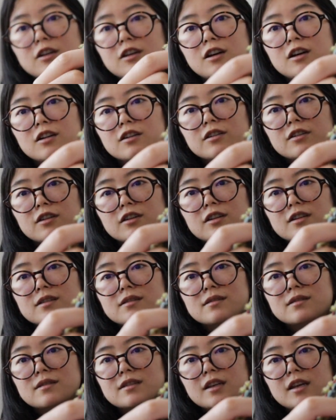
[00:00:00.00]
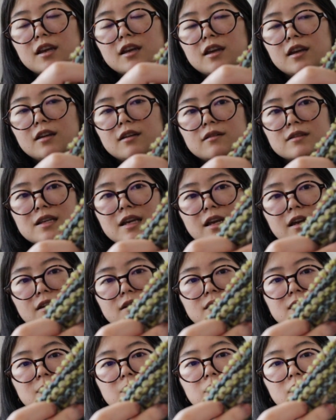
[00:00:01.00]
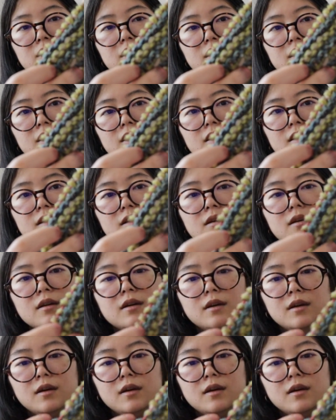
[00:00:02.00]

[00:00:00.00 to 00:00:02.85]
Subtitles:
color is like hand-spun.